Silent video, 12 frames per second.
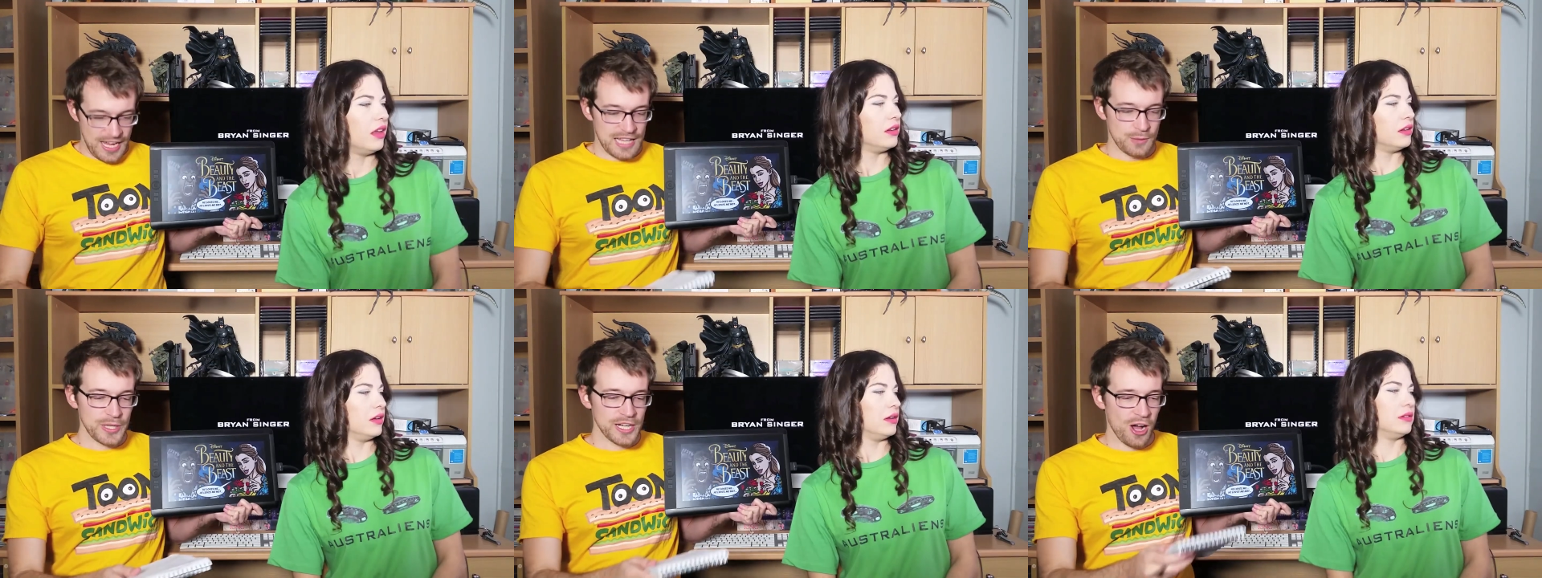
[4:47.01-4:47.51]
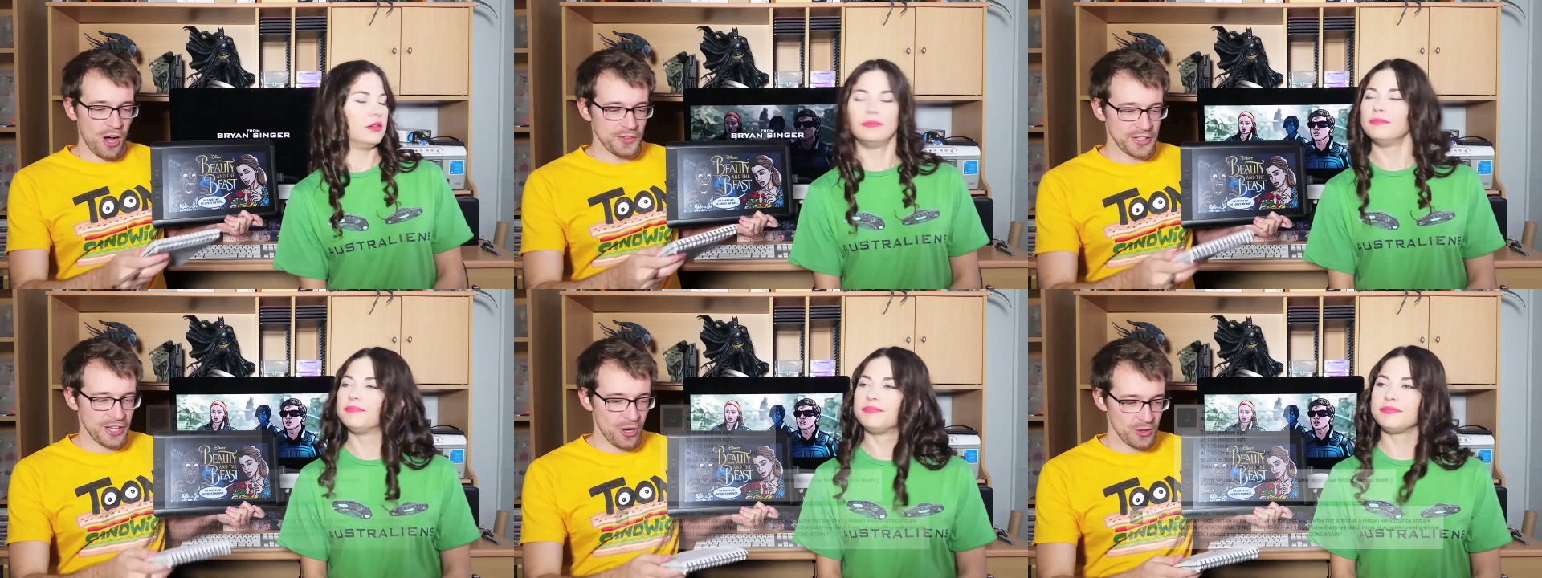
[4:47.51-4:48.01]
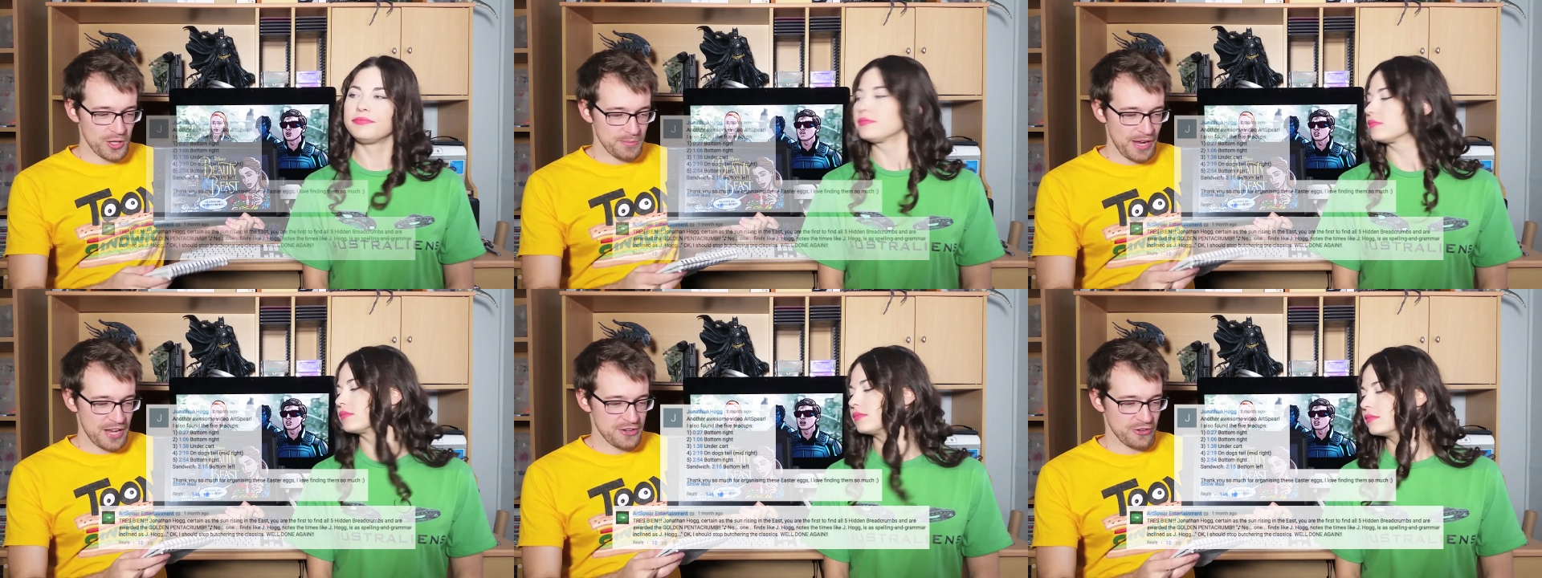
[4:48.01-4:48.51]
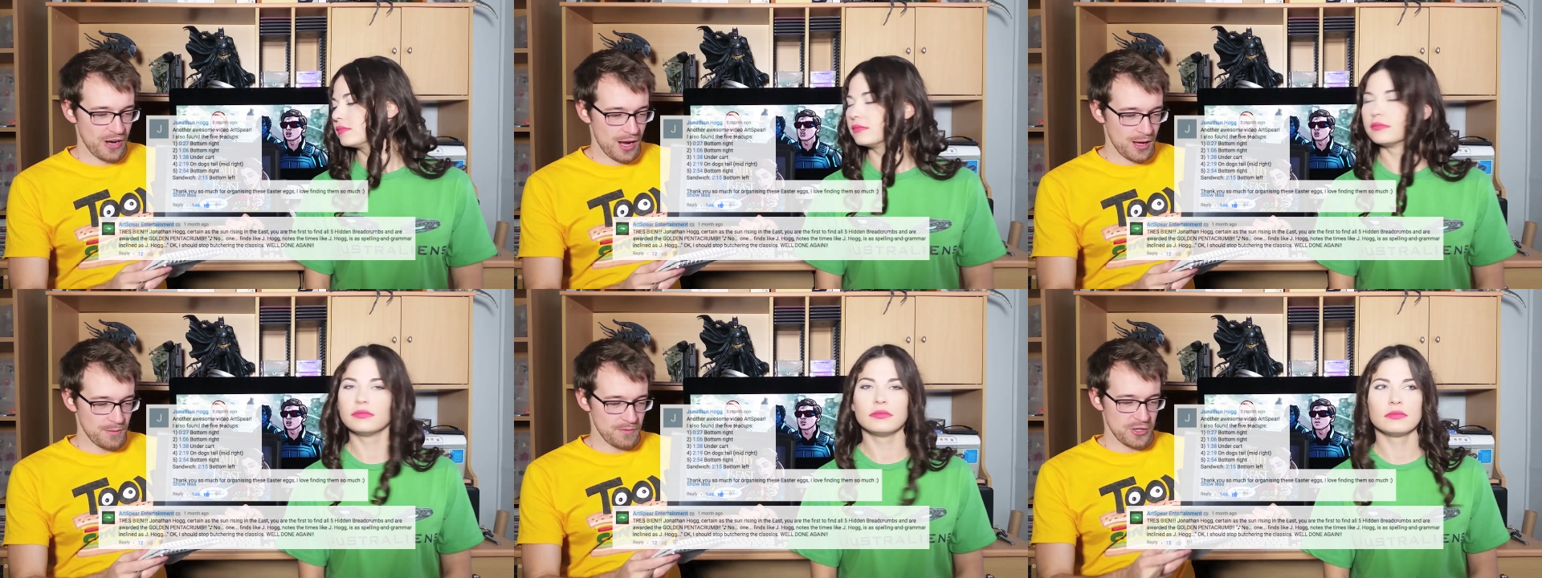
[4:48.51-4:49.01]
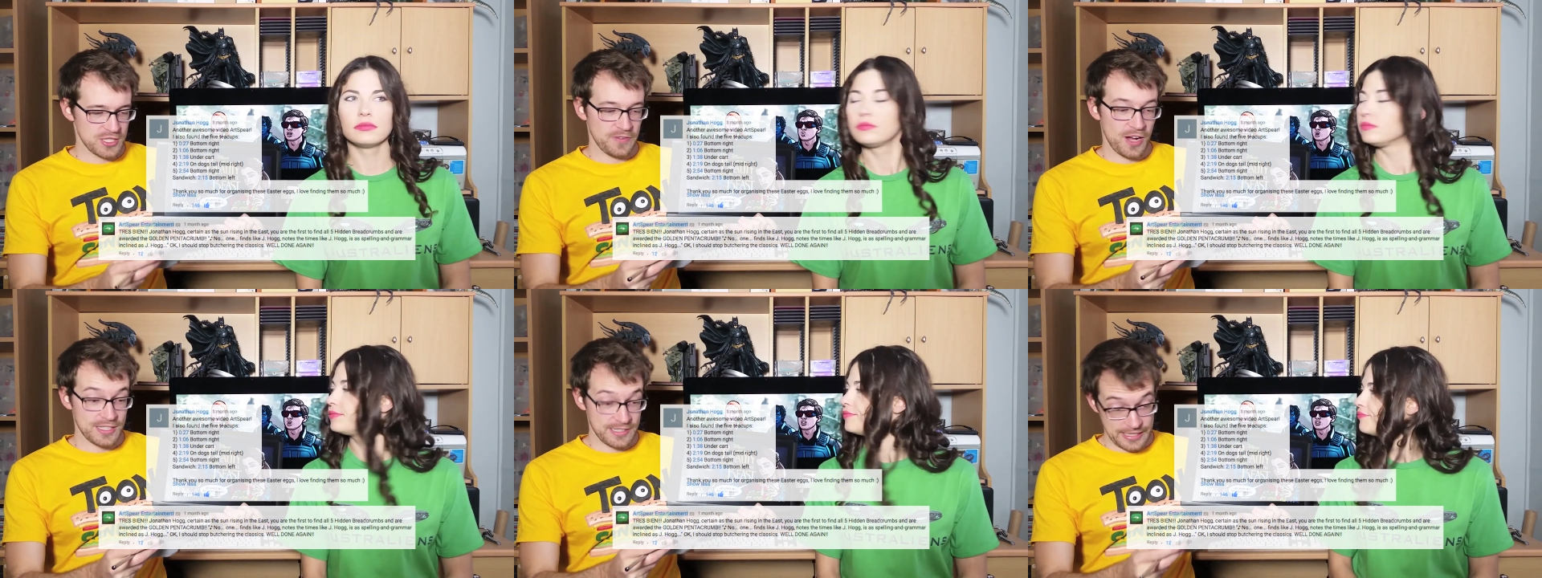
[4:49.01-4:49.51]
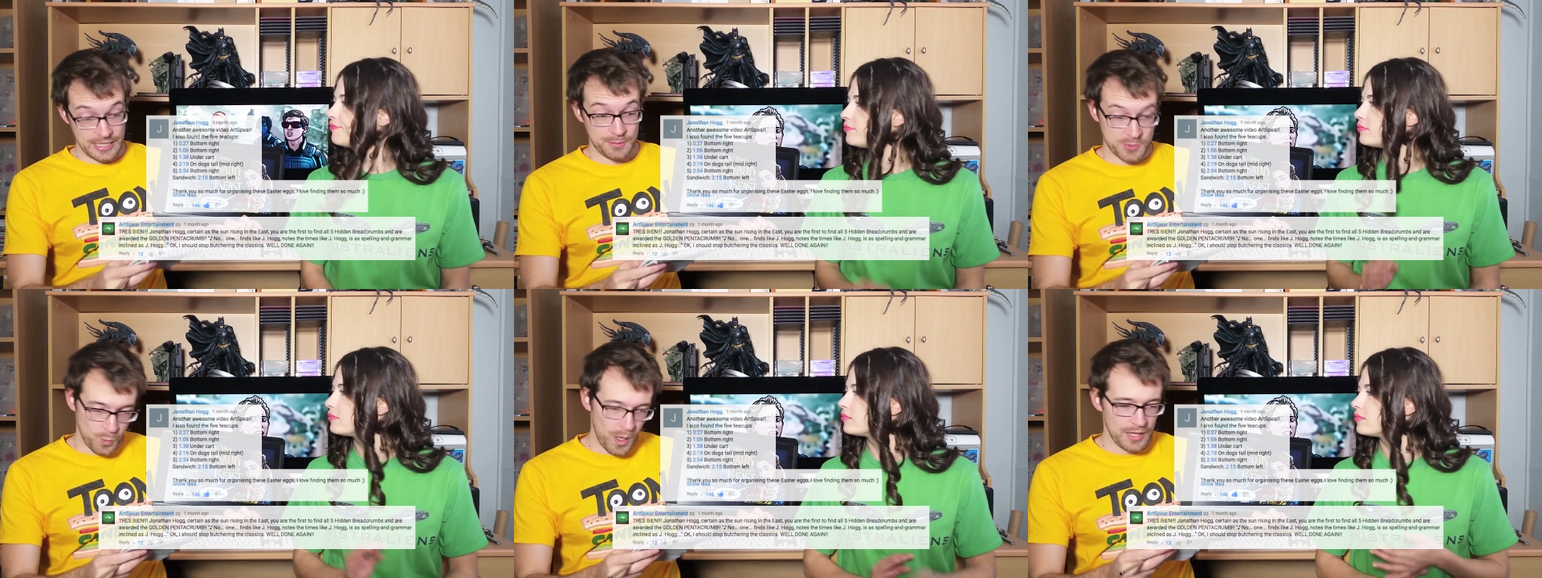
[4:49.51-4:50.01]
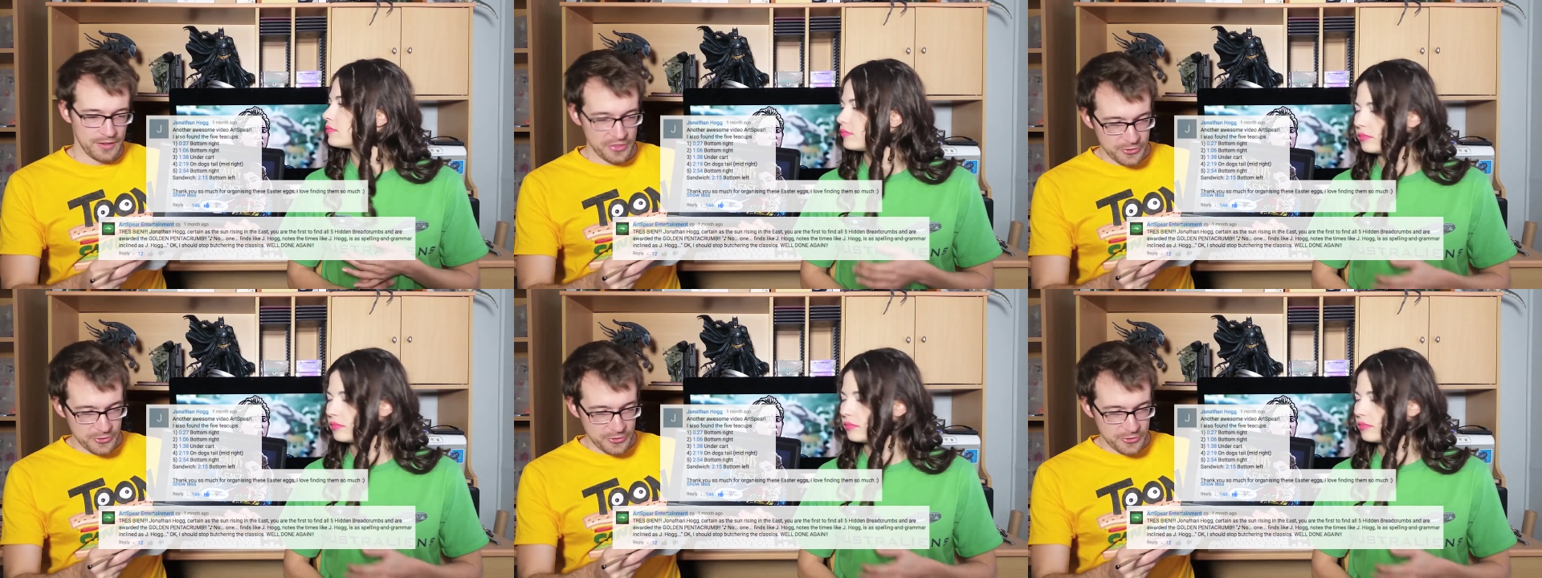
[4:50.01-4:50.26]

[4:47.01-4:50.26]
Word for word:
Speaker 1: And the winner of the Golden Pentagram, first find tea cups 1,